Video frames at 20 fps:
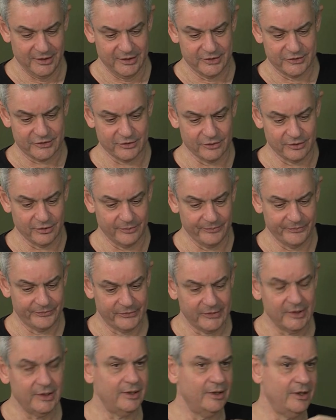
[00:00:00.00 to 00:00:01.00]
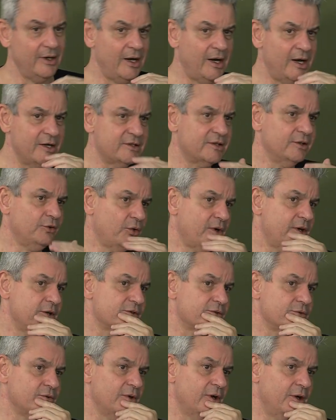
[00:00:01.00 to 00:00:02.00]
So I said, okay,
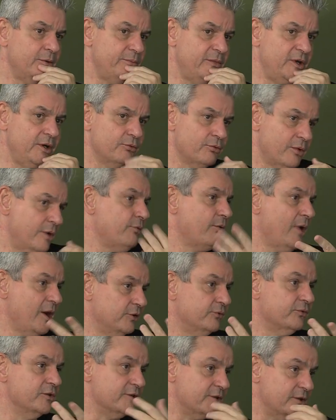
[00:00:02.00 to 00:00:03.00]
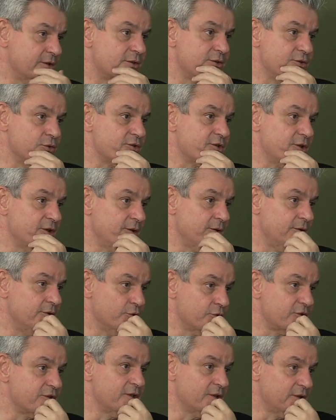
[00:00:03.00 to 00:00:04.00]
so let me rewrite physics using
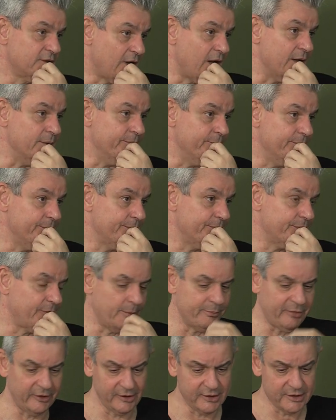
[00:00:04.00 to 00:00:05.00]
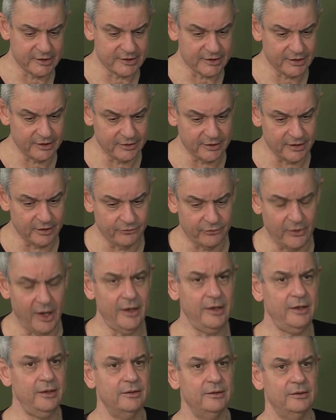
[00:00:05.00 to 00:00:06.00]
time. But then I said, if
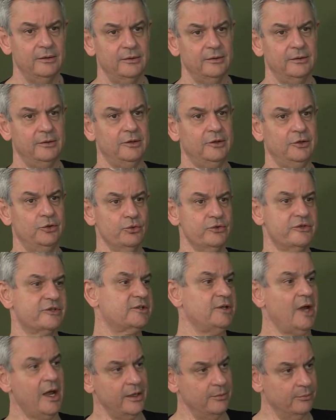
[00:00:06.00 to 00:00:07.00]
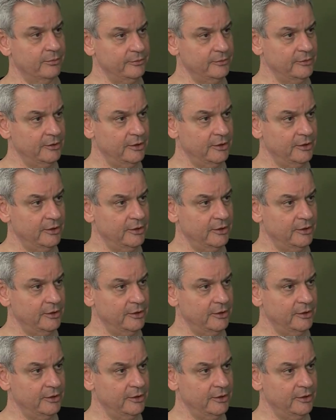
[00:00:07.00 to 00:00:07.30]
I use time